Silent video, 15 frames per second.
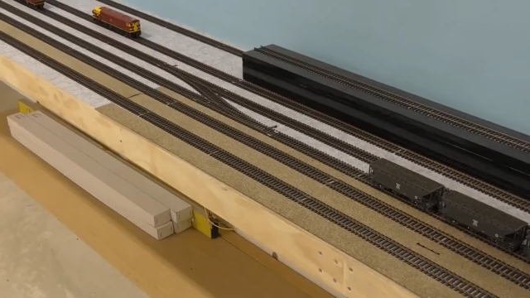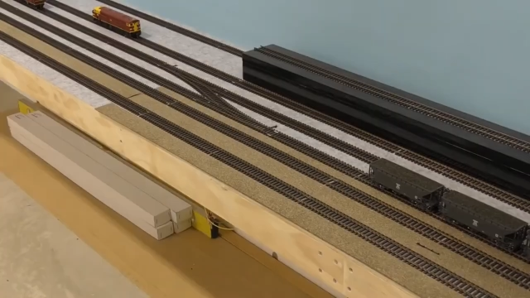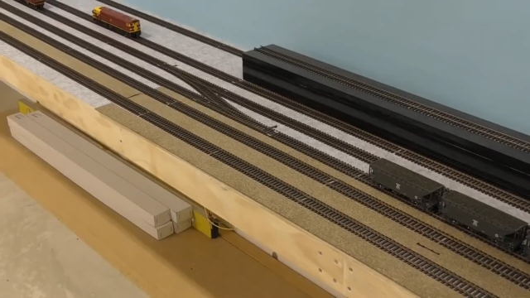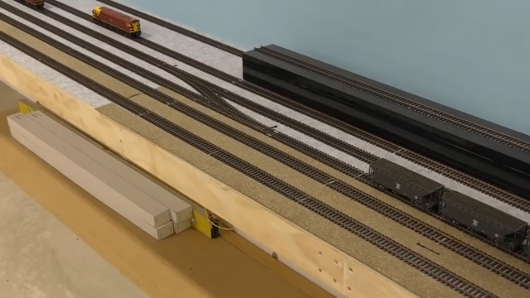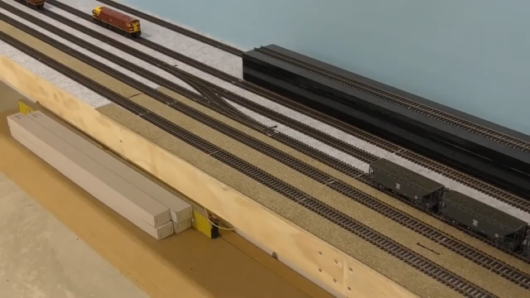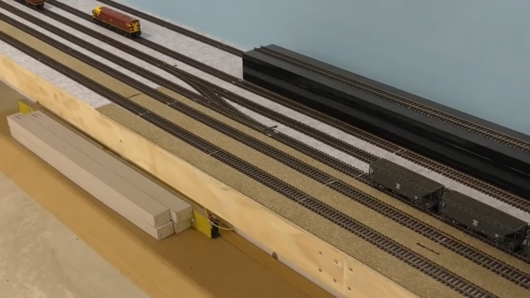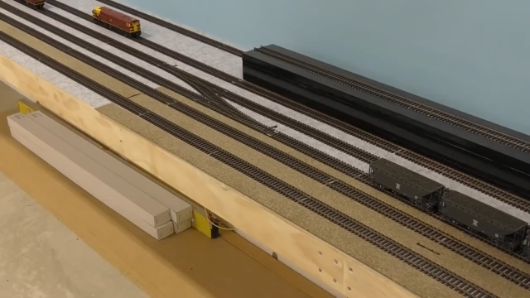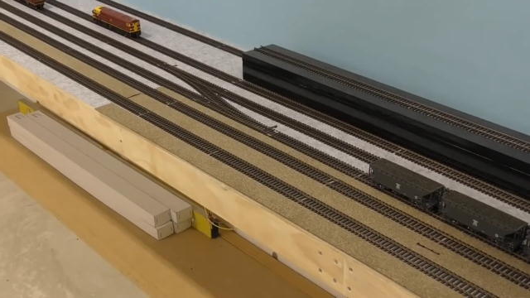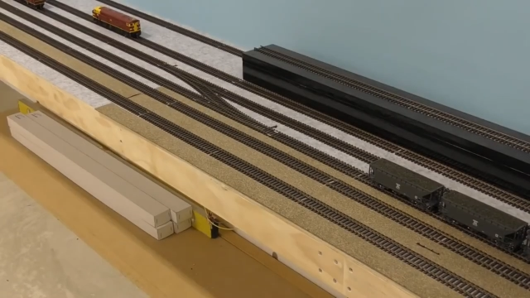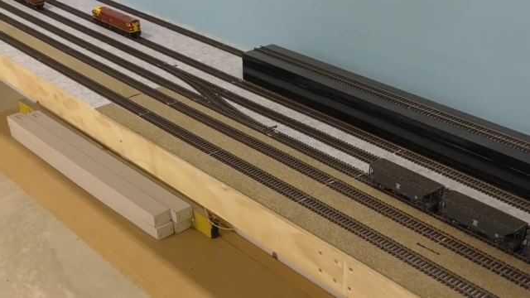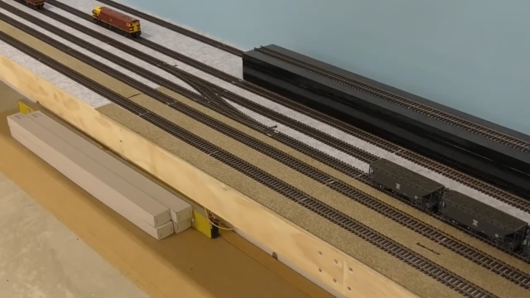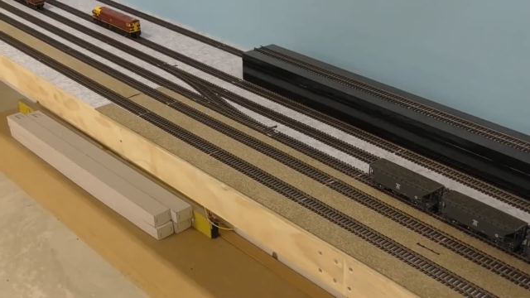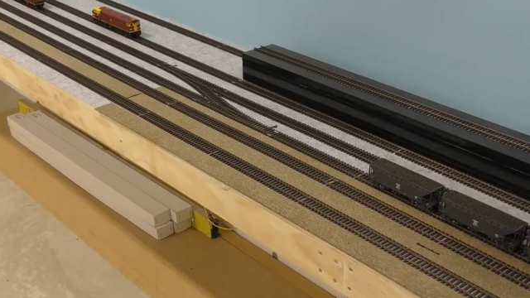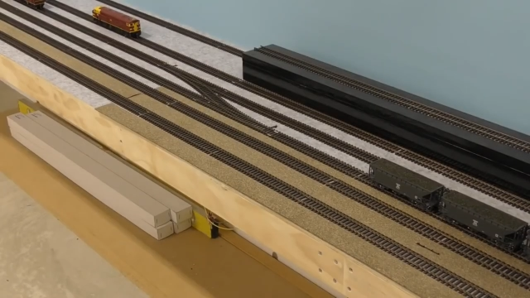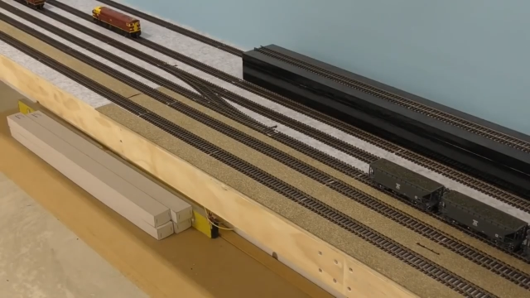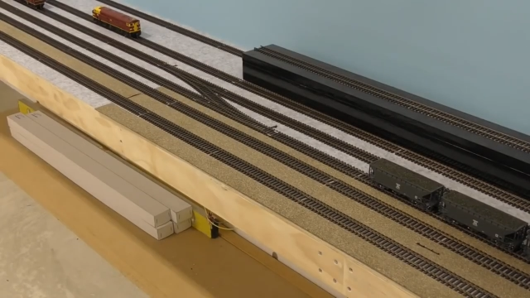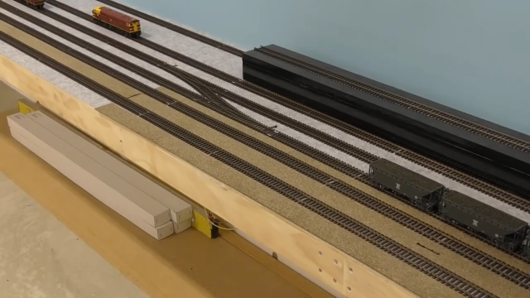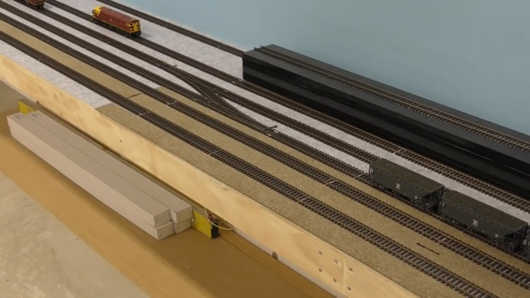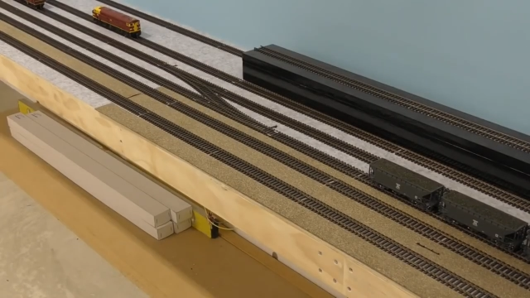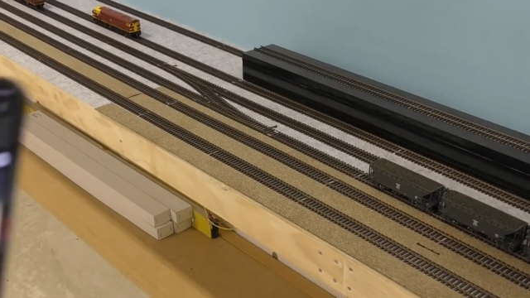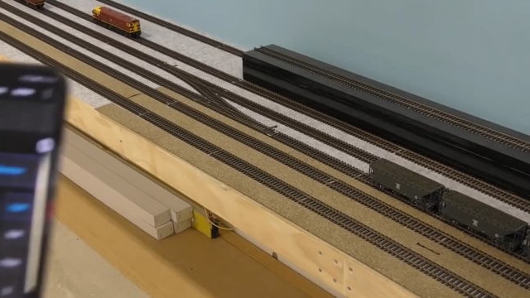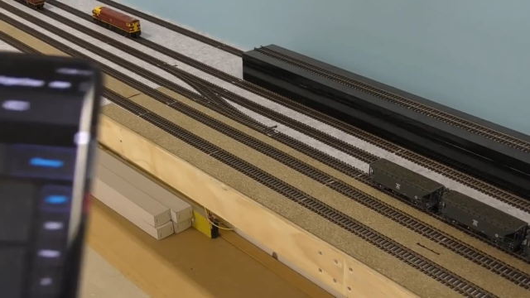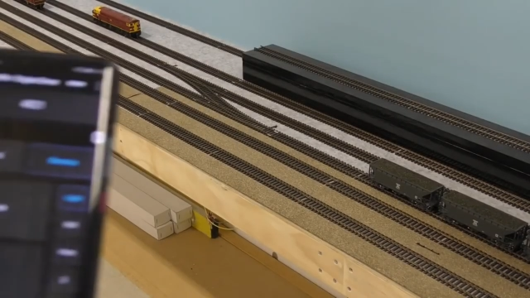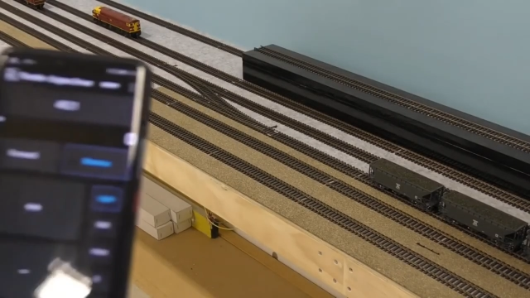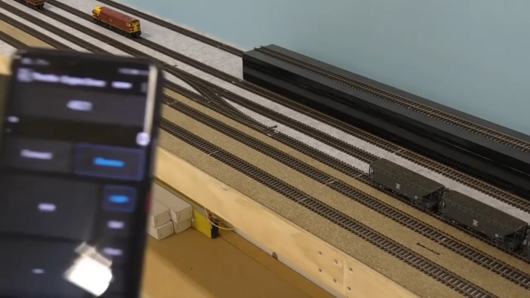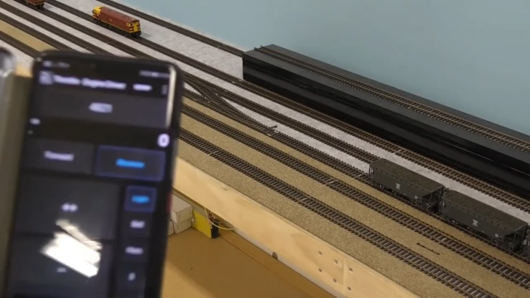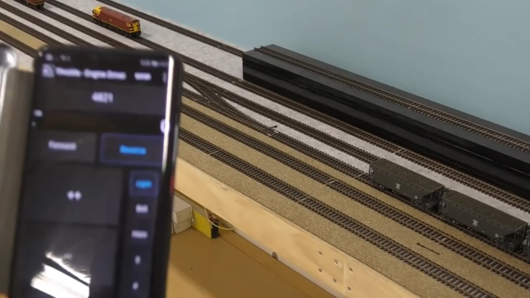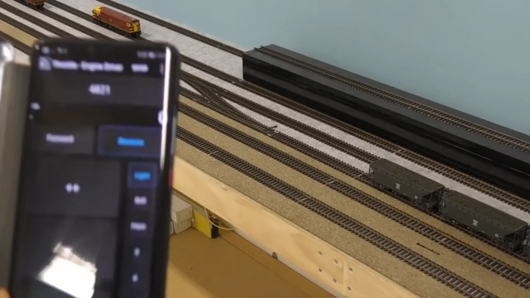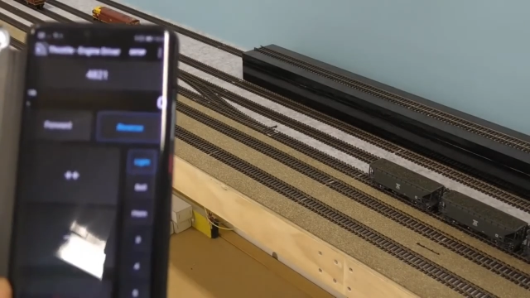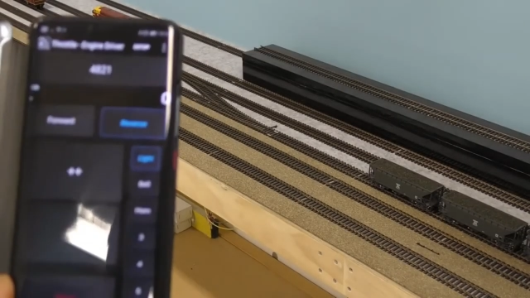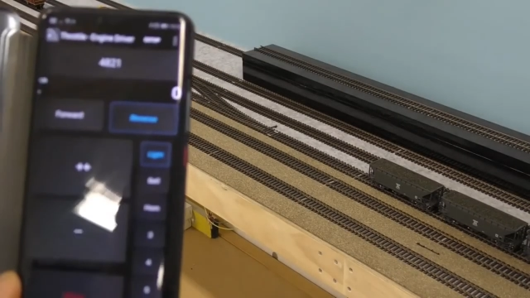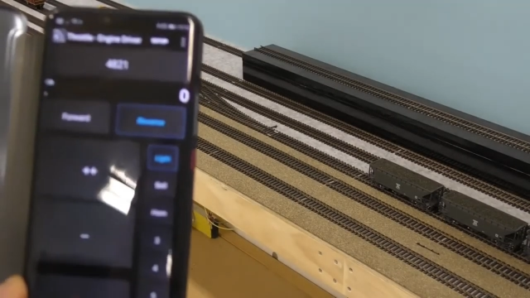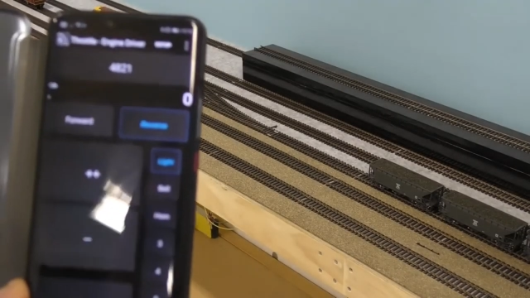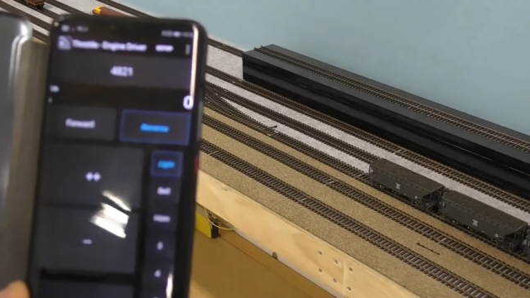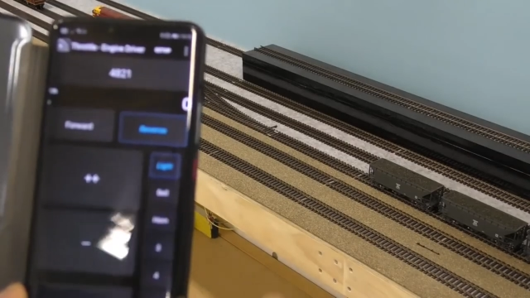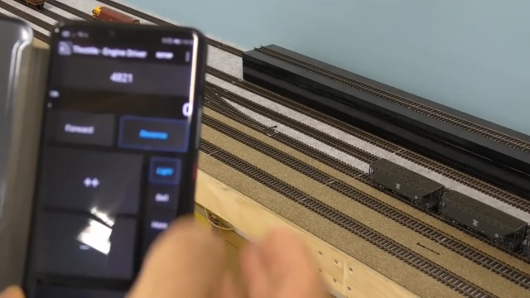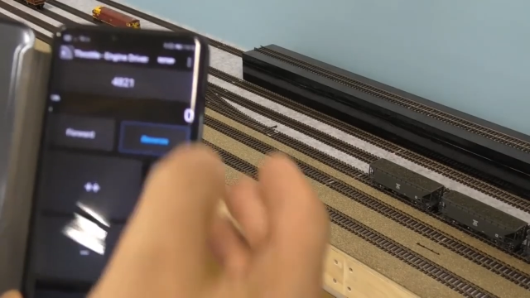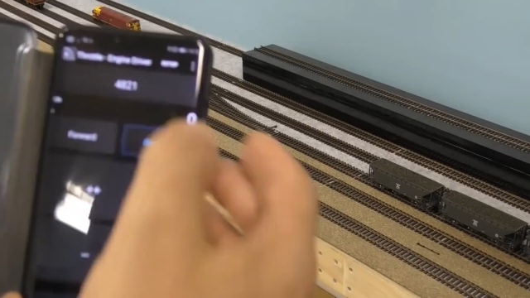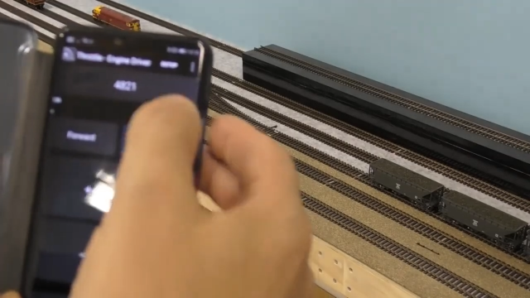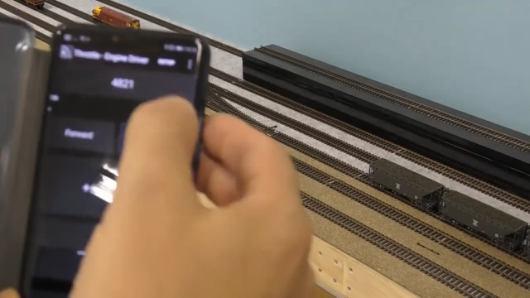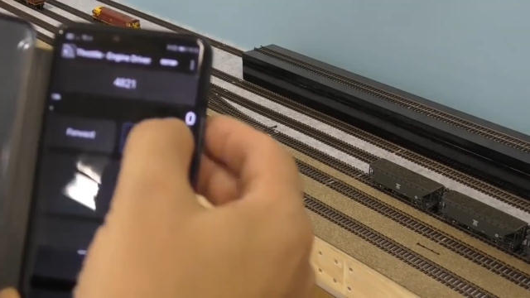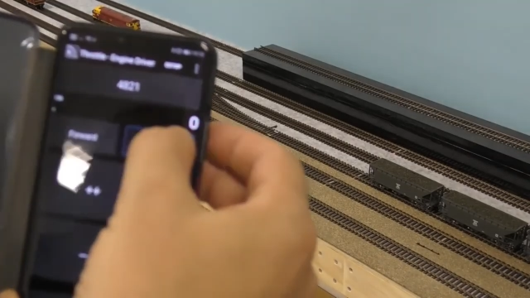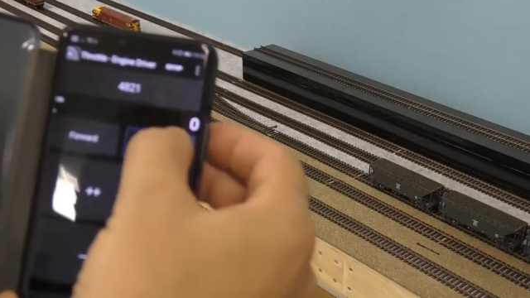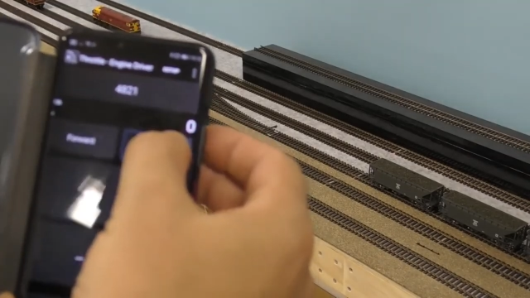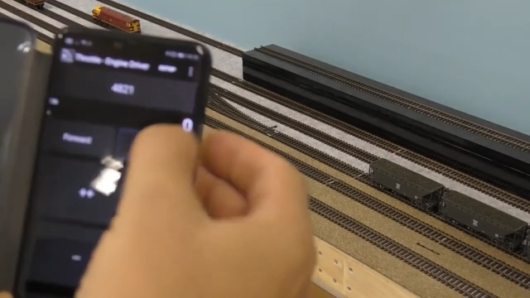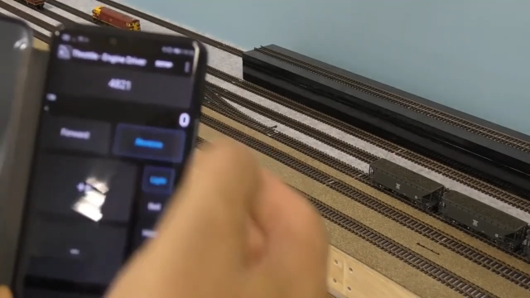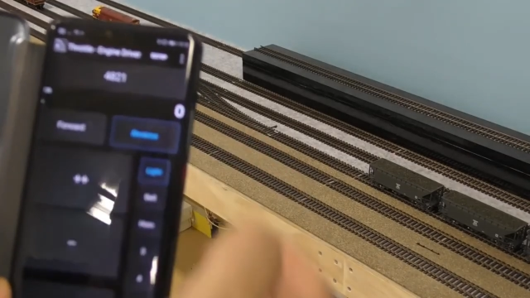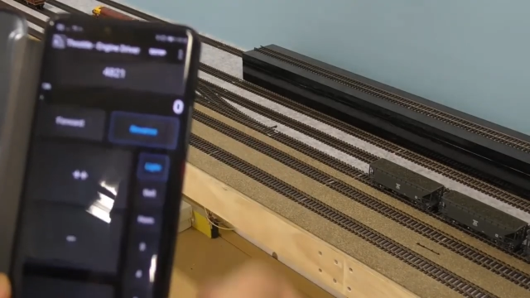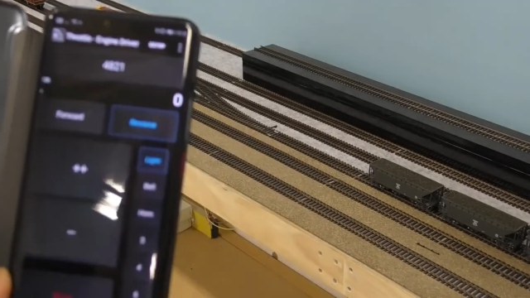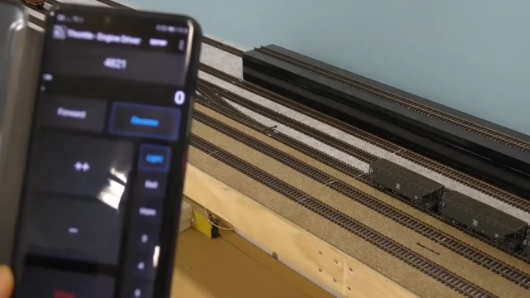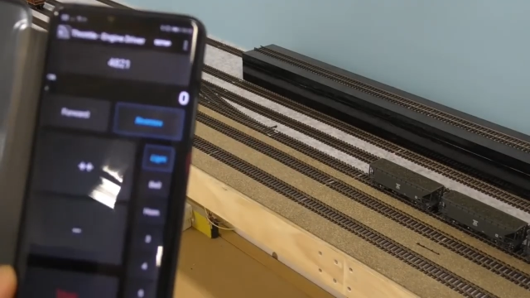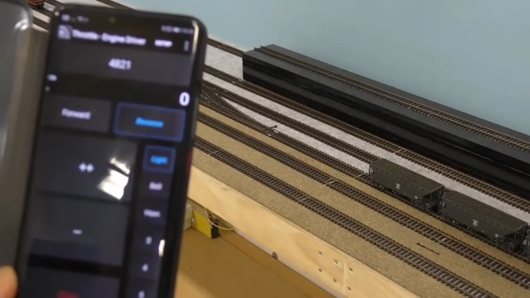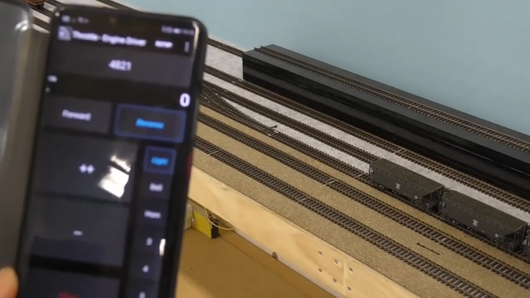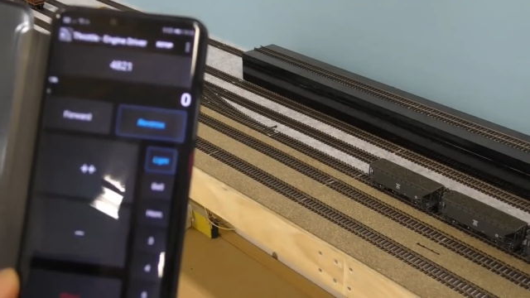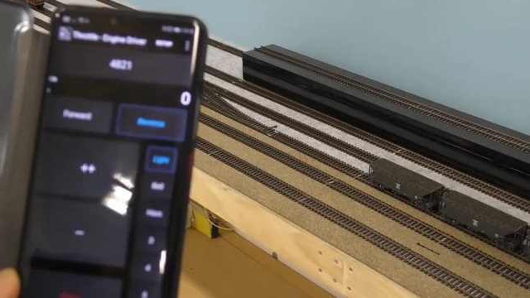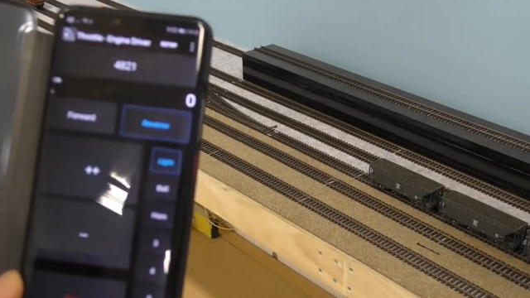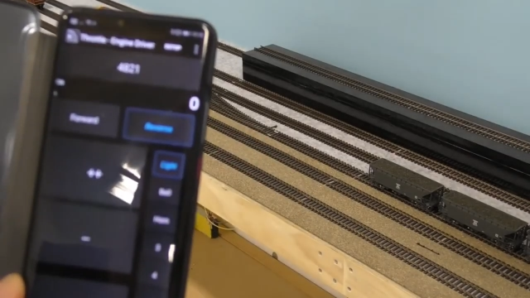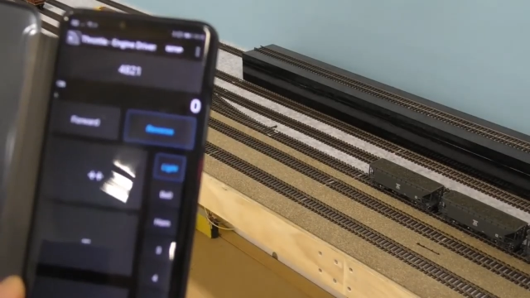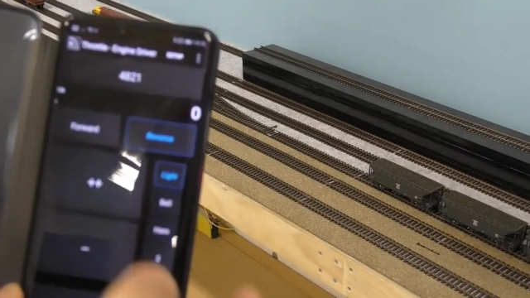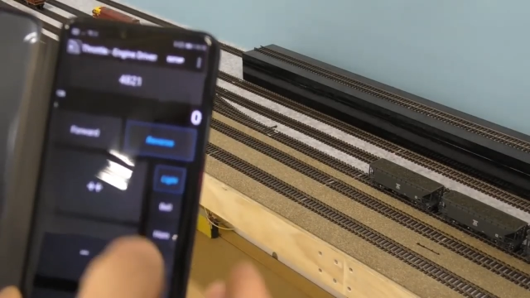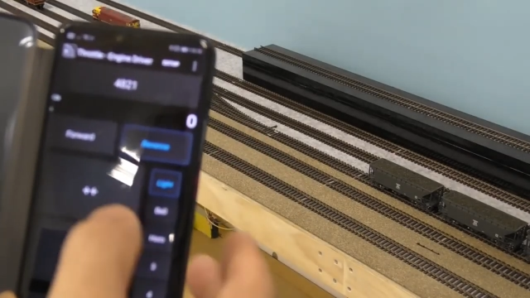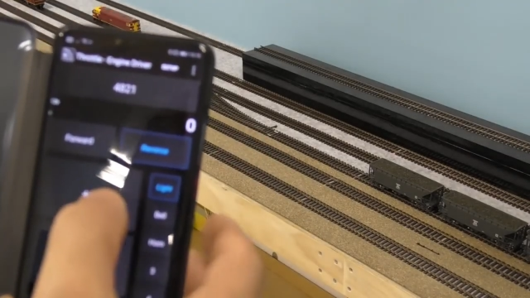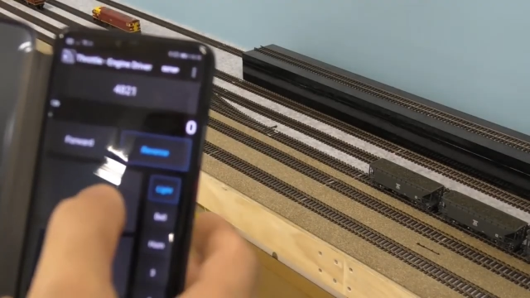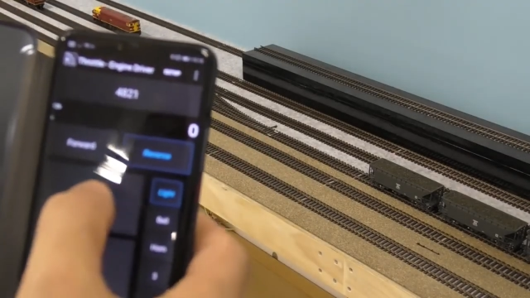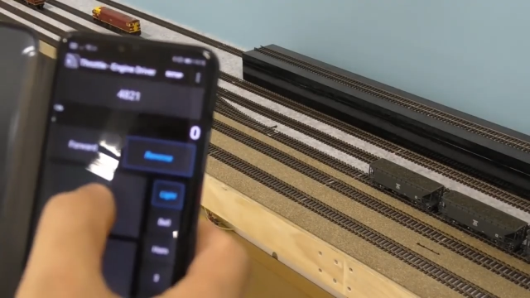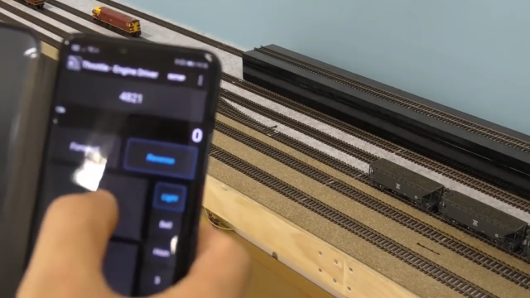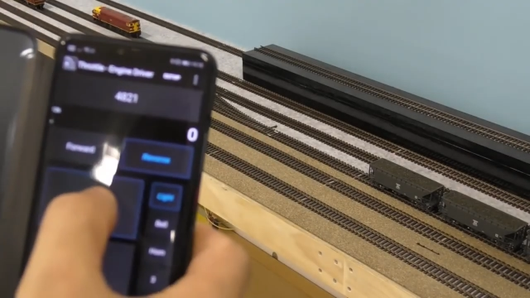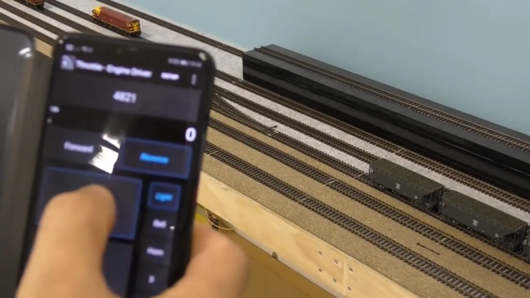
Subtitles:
[unreadable: no face in view]